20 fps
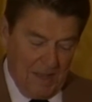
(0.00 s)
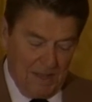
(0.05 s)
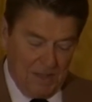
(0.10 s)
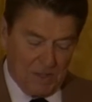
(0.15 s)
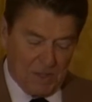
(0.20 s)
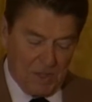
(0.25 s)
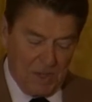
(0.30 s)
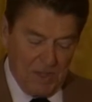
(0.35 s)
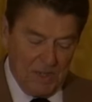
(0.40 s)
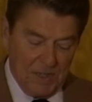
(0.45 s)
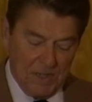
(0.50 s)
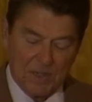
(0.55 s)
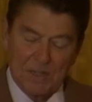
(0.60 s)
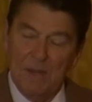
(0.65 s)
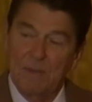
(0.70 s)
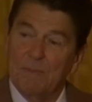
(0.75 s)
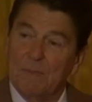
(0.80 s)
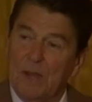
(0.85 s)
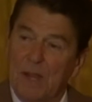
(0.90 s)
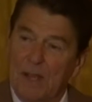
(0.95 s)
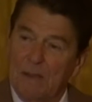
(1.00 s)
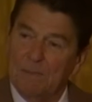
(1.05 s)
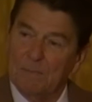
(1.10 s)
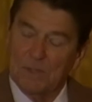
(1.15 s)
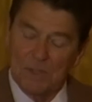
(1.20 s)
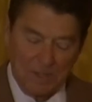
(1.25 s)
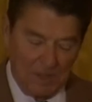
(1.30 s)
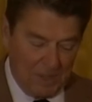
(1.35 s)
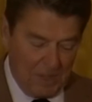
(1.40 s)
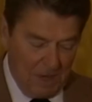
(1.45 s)
You see,
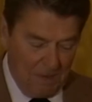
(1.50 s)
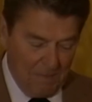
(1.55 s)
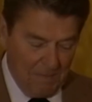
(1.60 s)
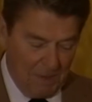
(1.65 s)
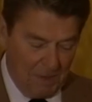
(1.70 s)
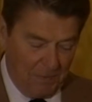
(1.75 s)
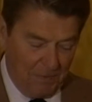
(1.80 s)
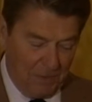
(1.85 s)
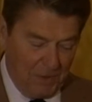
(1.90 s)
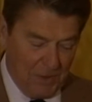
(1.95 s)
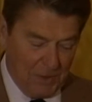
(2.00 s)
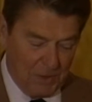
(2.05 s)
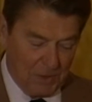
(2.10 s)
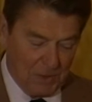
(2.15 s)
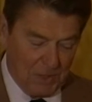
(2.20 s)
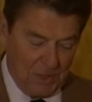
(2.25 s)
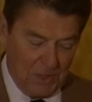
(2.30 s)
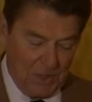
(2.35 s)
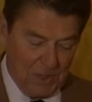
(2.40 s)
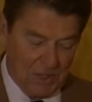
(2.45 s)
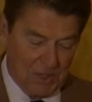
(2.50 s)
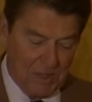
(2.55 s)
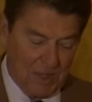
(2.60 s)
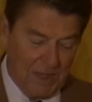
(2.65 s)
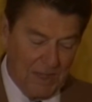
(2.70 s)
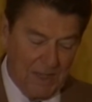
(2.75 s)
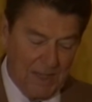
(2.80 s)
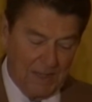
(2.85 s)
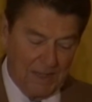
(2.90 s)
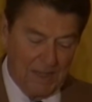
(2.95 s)
sometimes government officials in this
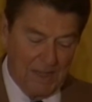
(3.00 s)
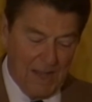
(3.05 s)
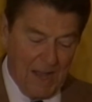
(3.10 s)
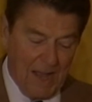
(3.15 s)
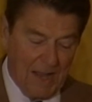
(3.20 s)
city get the